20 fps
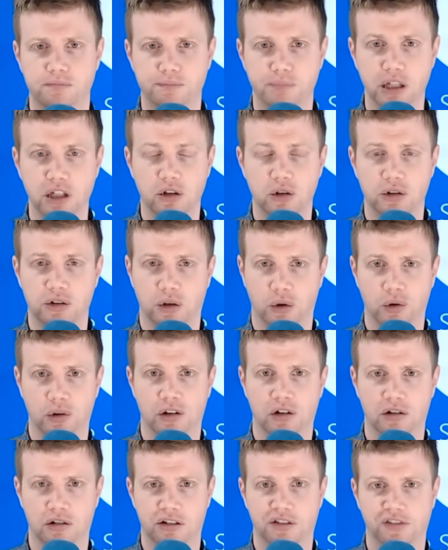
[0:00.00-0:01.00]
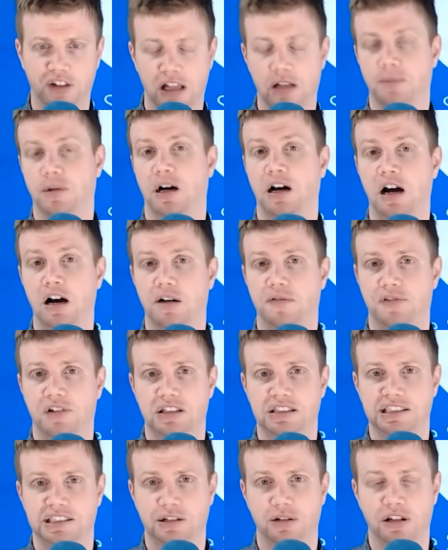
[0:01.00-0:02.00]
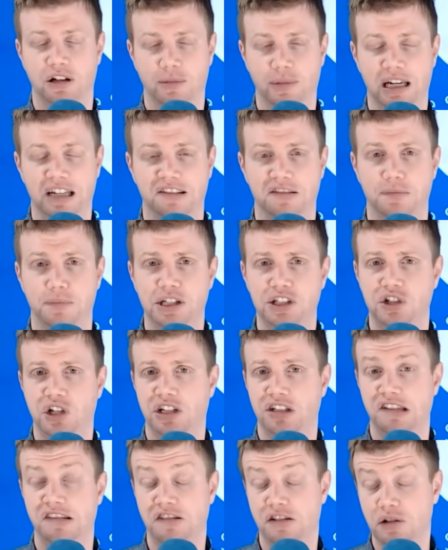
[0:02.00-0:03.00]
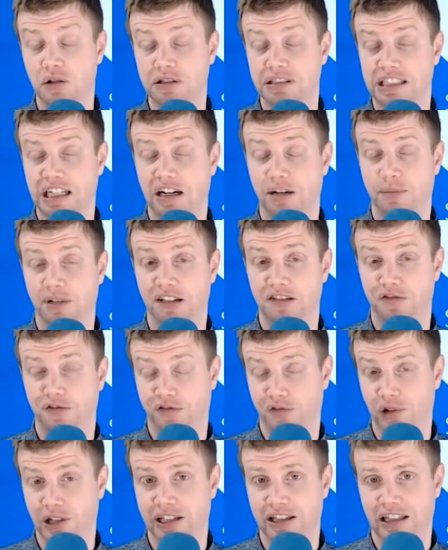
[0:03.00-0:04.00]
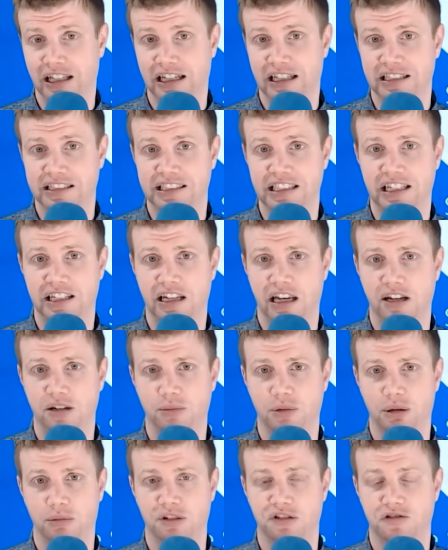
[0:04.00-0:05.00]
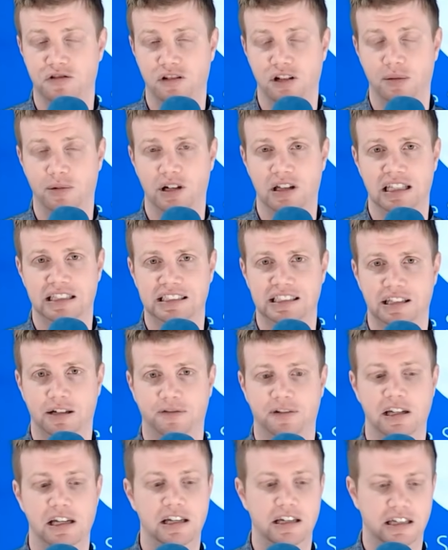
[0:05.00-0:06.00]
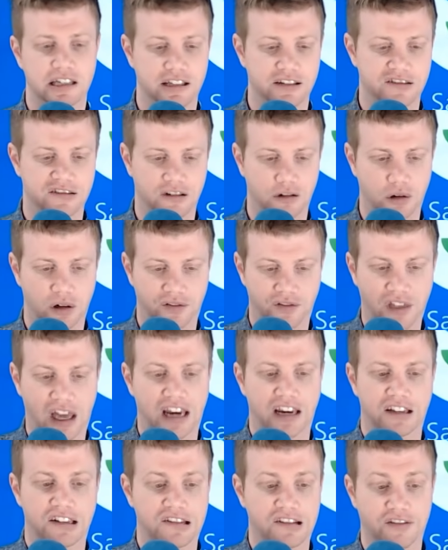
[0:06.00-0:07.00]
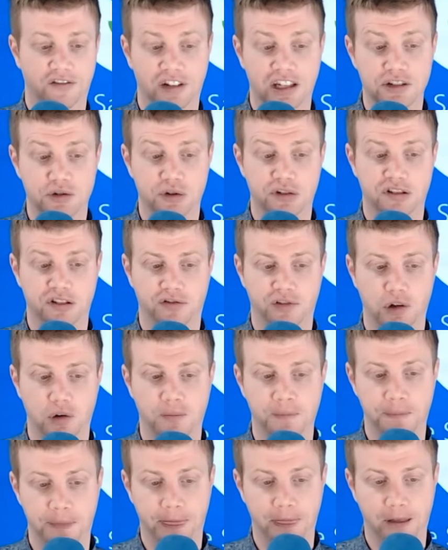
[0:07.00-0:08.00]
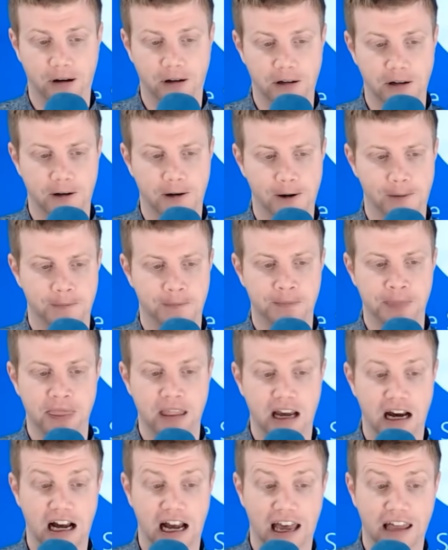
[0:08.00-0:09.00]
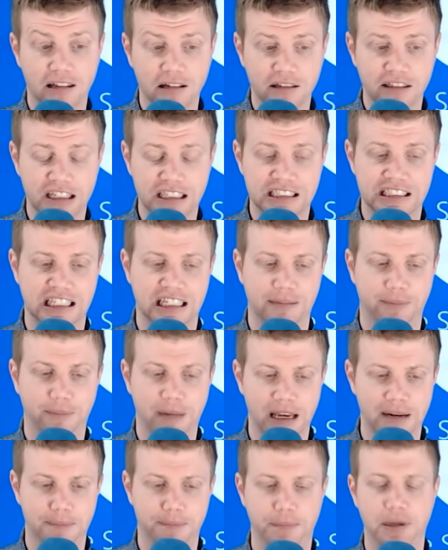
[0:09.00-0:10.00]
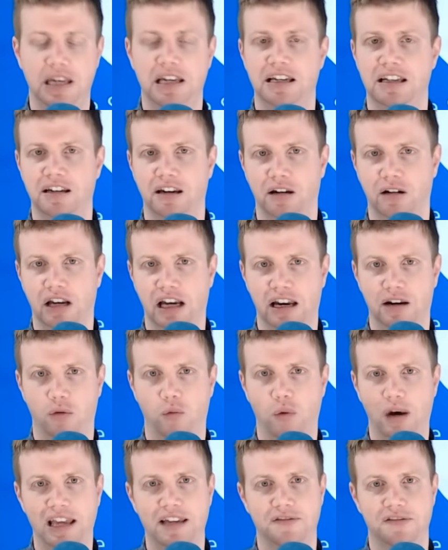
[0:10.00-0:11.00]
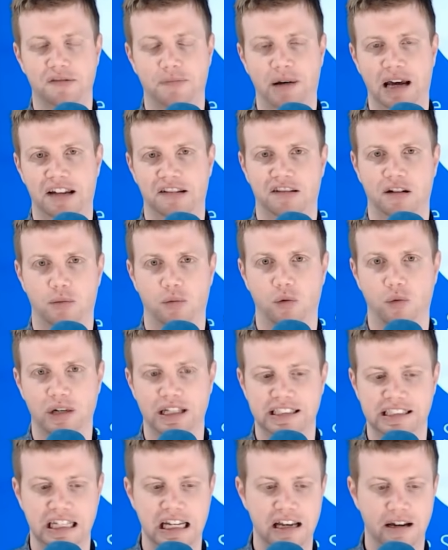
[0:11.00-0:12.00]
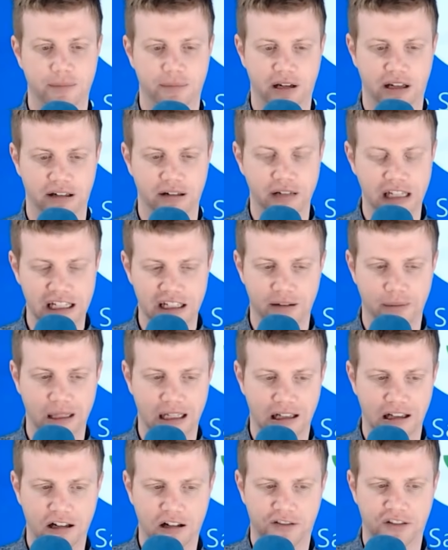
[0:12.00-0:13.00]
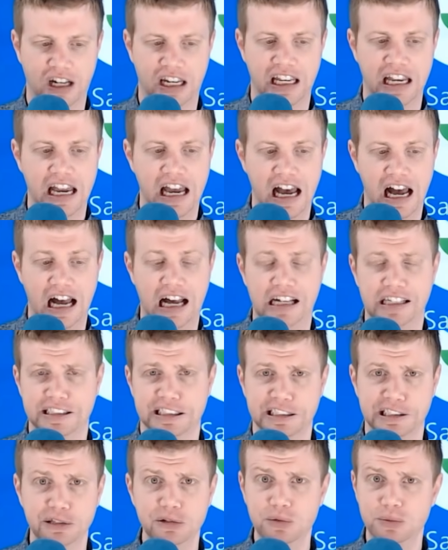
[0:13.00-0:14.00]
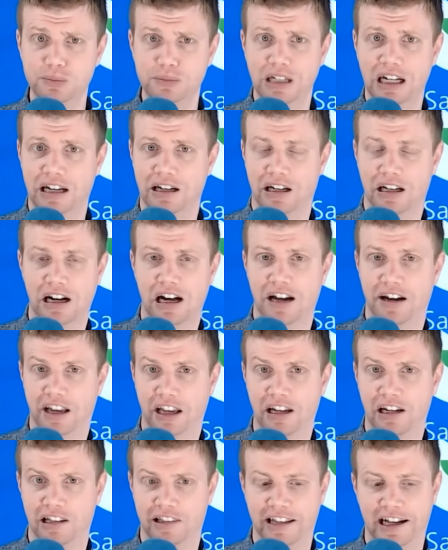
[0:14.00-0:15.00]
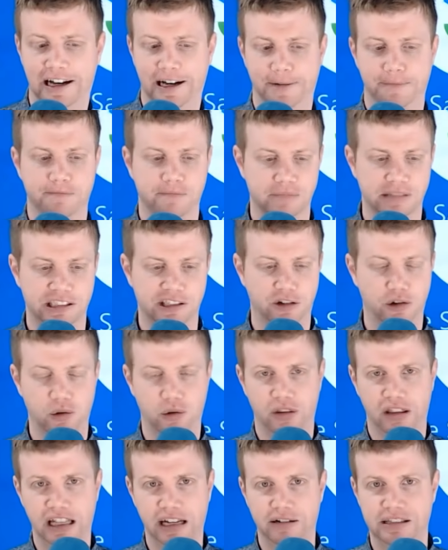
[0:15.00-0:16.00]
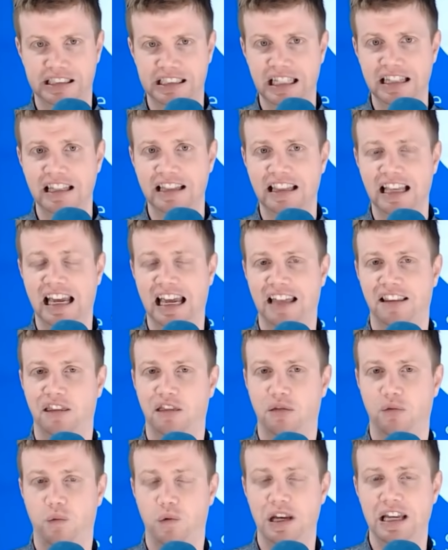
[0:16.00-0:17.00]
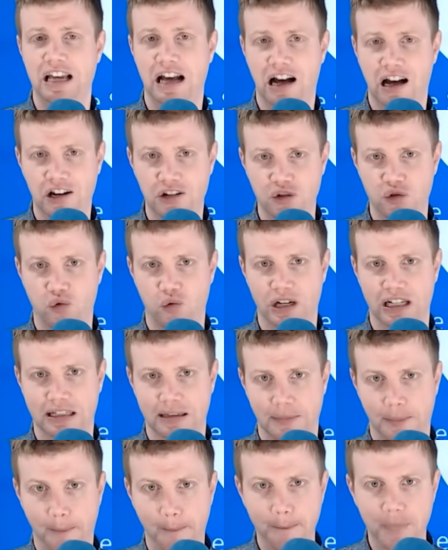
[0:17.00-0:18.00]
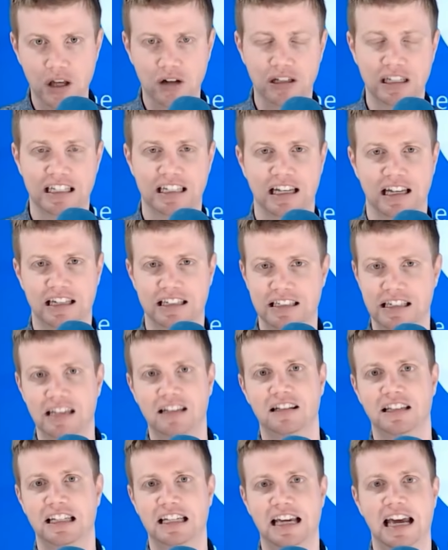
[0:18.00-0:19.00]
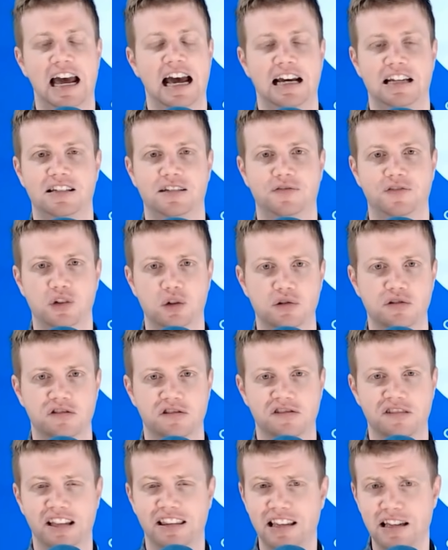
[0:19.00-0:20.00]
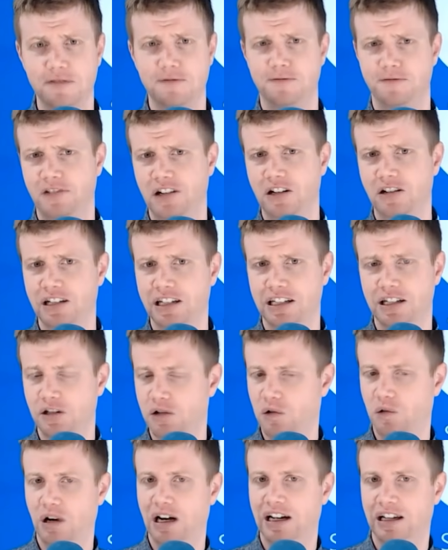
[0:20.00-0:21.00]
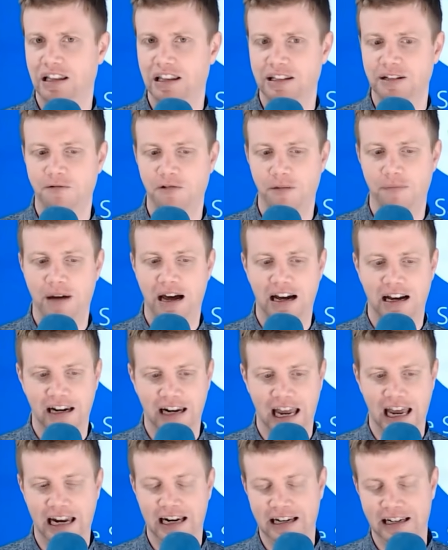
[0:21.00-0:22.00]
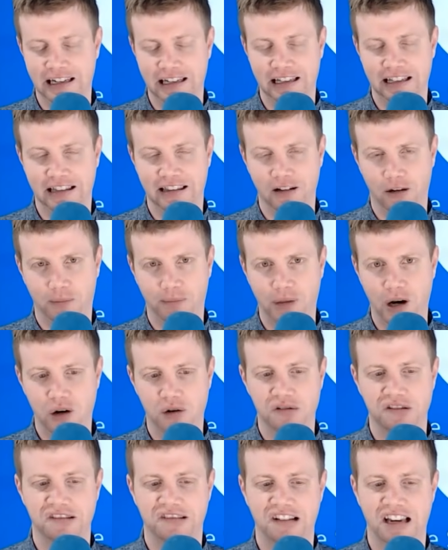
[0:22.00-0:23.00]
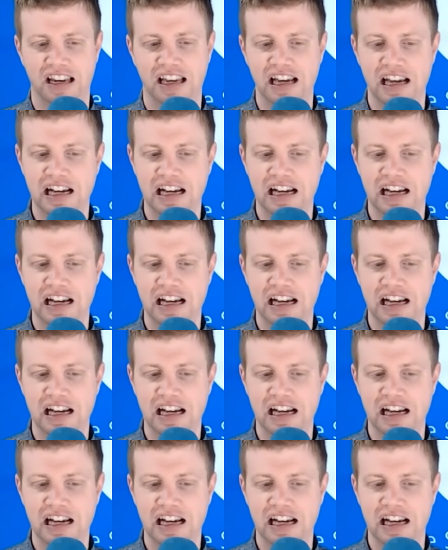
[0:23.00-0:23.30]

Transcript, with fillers: build or their developer conference. So they're making these big changes. You can go sign up. It's free, like I said, and you'll be able to stream all that stuff. And so if that is of interest to you, there you go. Uh, other things that made big kind of waves the past couple weeks, but need to be clarified. Uh, Zoom got caught in a lie. So they said that they had 300 million daily active users, and then very quietly went back and edited their post and said,